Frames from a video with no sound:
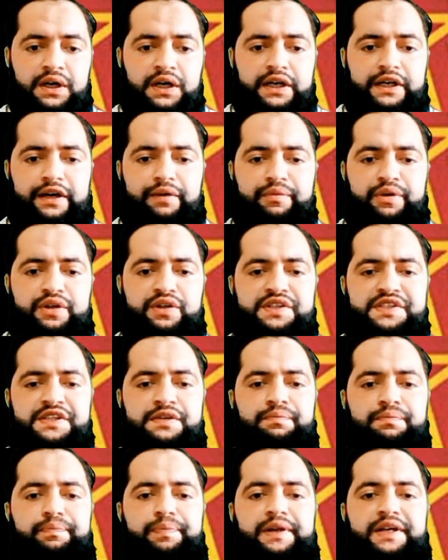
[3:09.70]

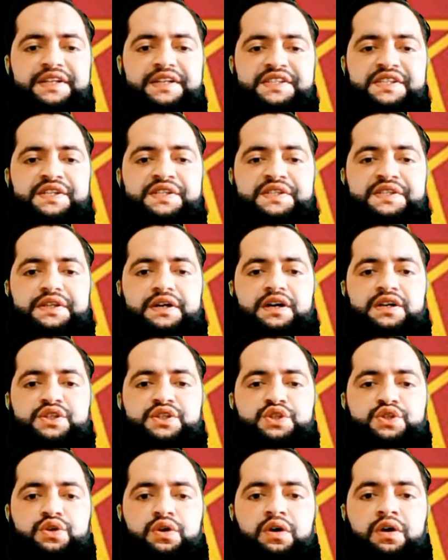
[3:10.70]
Communism places a
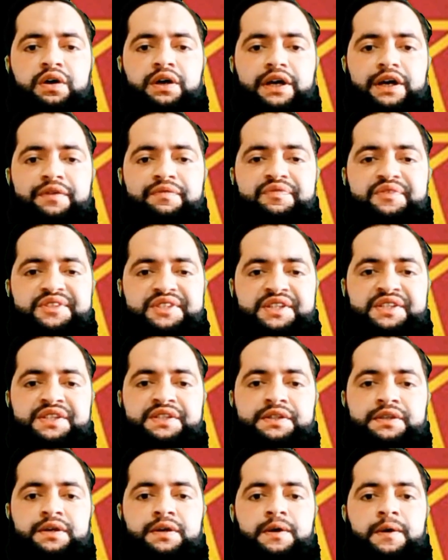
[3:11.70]
strong emphasis
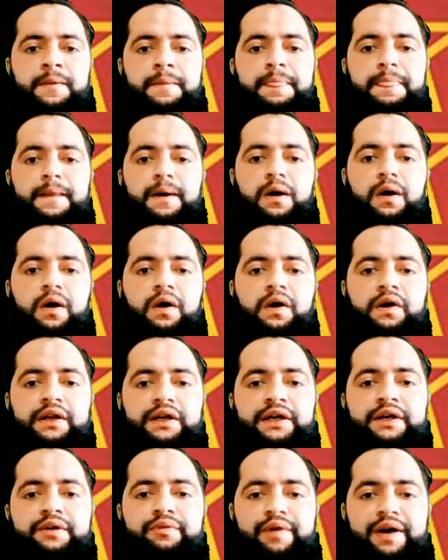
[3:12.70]
on
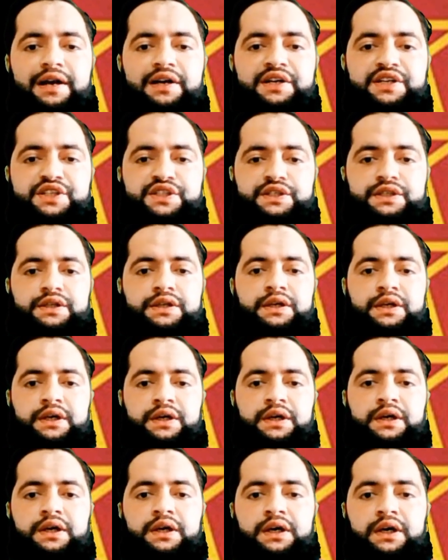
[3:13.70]
equality.
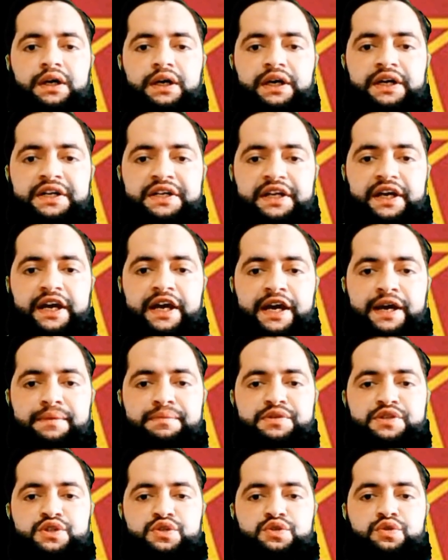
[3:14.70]
It
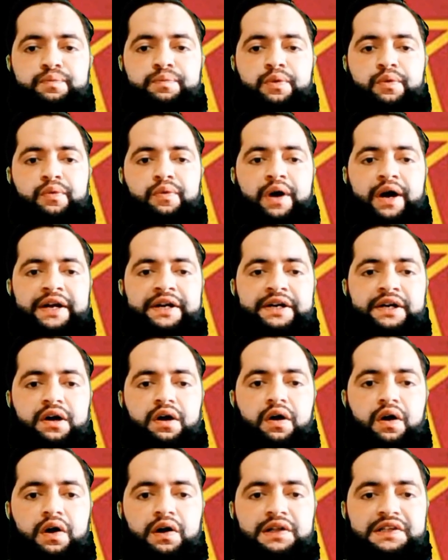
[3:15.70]
aims to provide
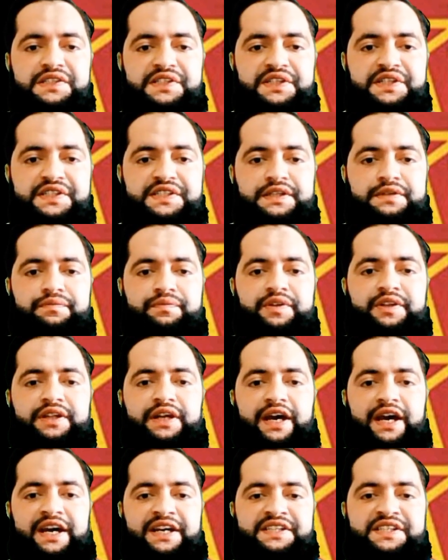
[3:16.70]
all citizens with
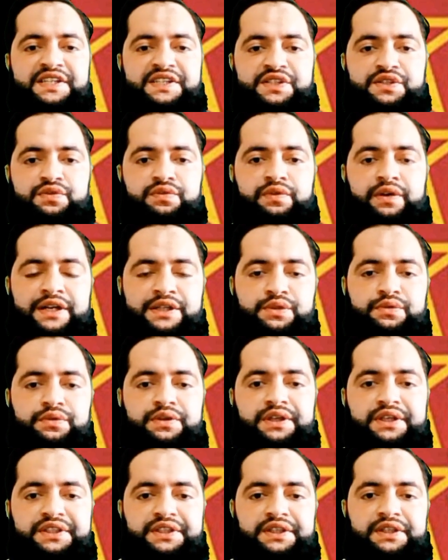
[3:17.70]
access to
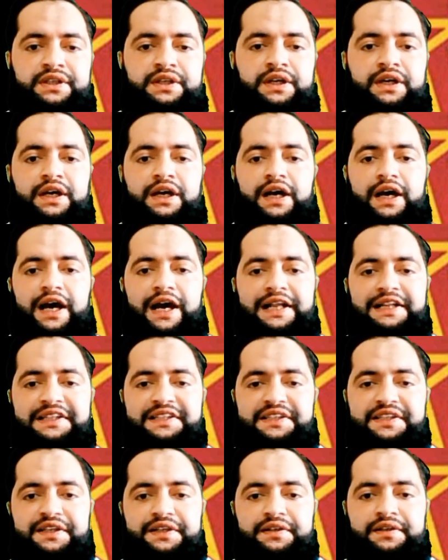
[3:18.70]
education,
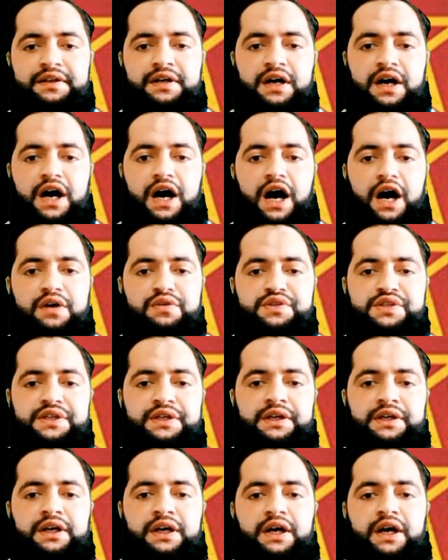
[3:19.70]
healthcare,
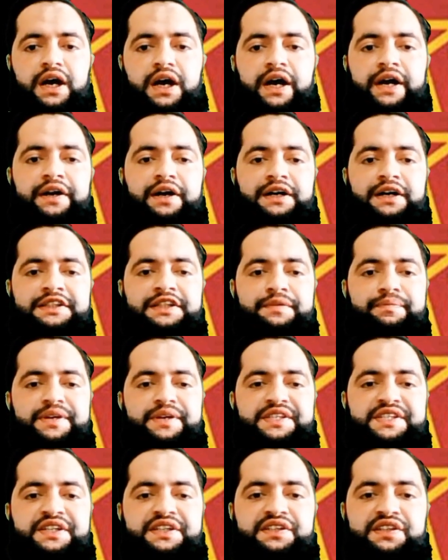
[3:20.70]
housing, and other
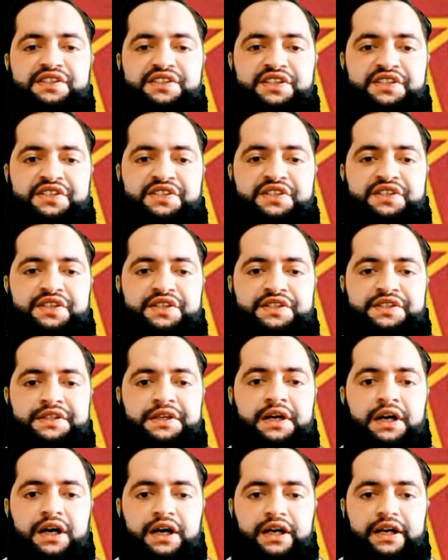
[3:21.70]
basic necessities,
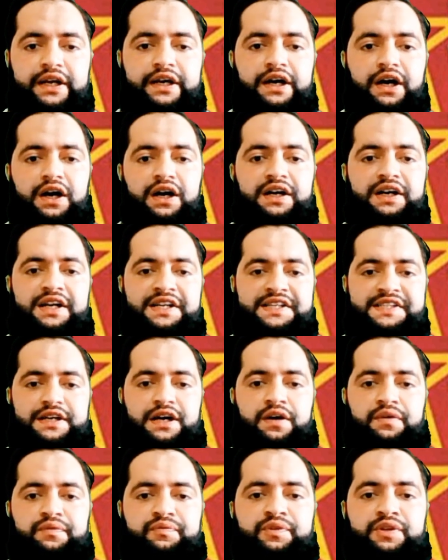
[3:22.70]
regardless
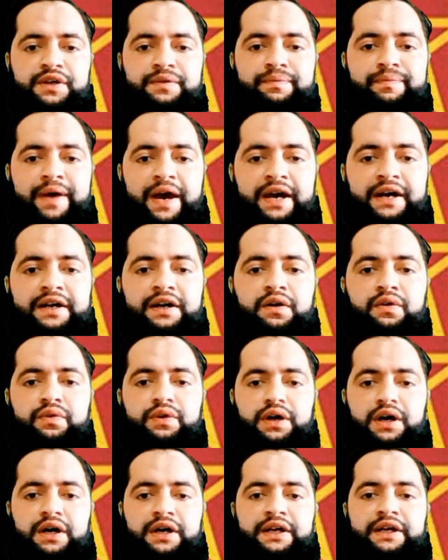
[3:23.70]
of their background
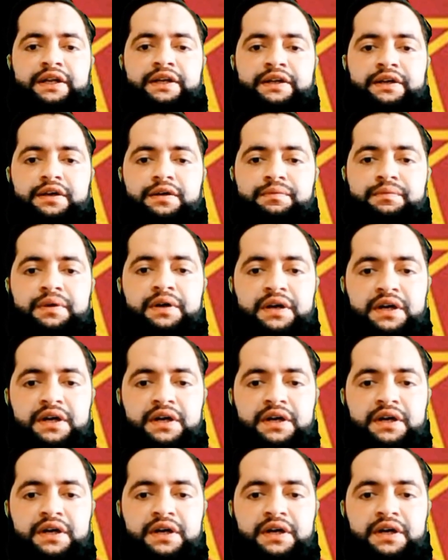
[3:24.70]
or income.